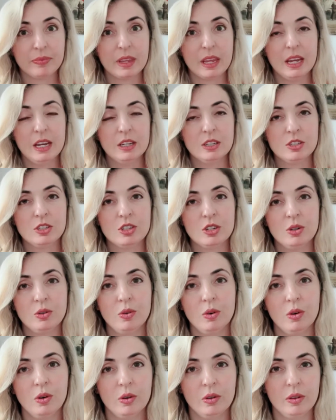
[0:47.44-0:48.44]

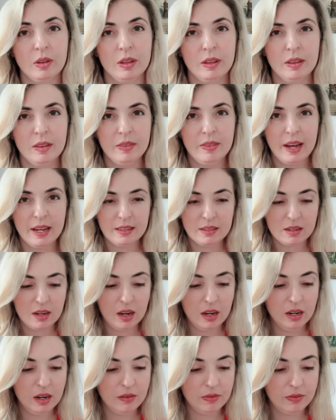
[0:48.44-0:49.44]
So that's
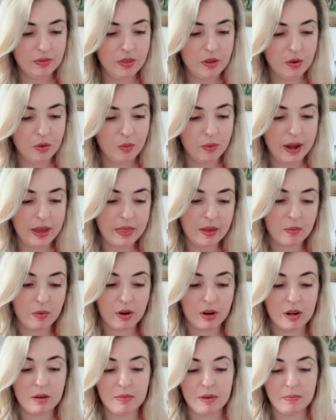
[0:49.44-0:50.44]
kind of the way that we're
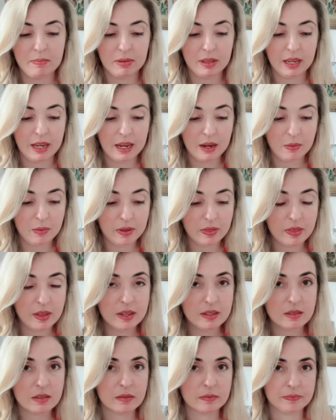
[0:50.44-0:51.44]
going to be playing with
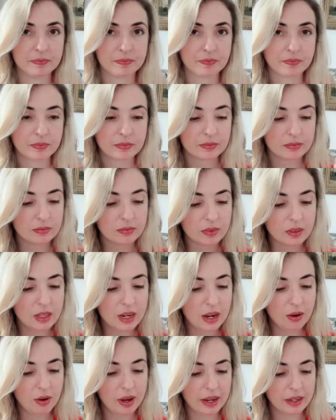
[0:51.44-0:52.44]
this.
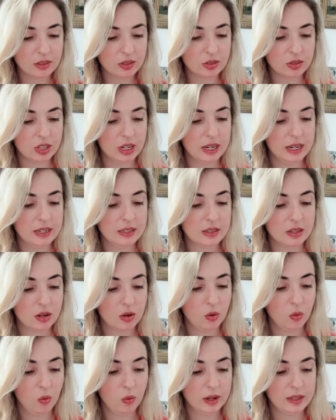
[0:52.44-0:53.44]
Now, exercise
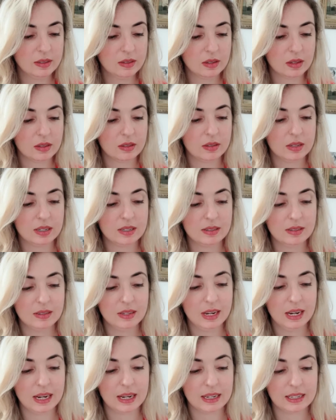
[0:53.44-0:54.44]

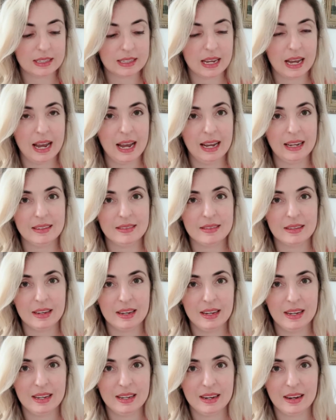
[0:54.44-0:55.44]
166 adds
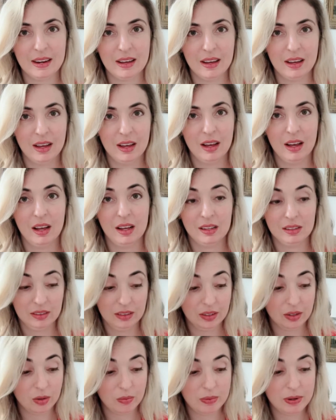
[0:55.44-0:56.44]
in a
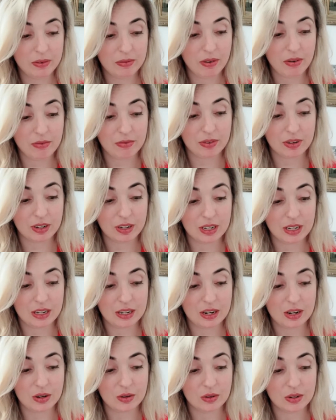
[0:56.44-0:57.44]
little bit of a funky
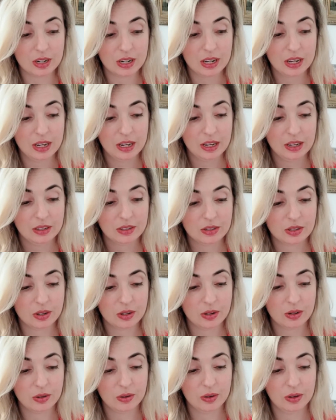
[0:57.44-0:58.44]
note.
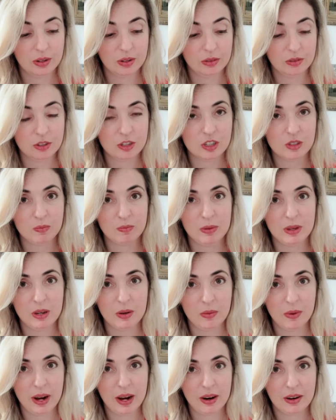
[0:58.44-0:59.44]
So just be
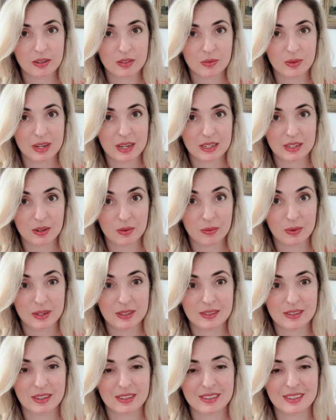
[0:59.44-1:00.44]
aware as we get to
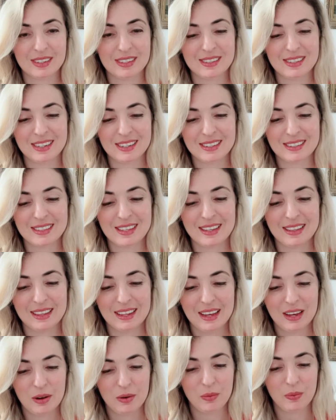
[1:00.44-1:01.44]
166
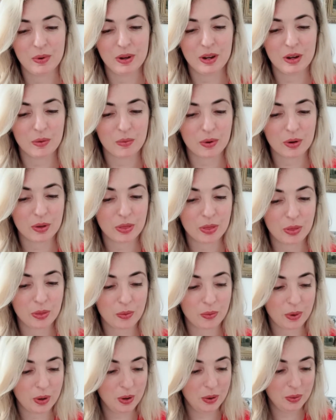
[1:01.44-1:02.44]
that we're
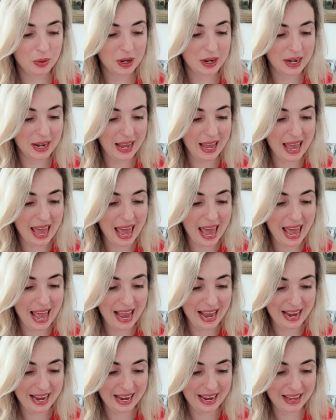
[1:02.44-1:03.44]
thrown an
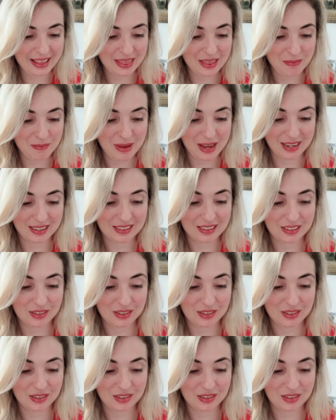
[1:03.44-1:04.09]
A in the mix as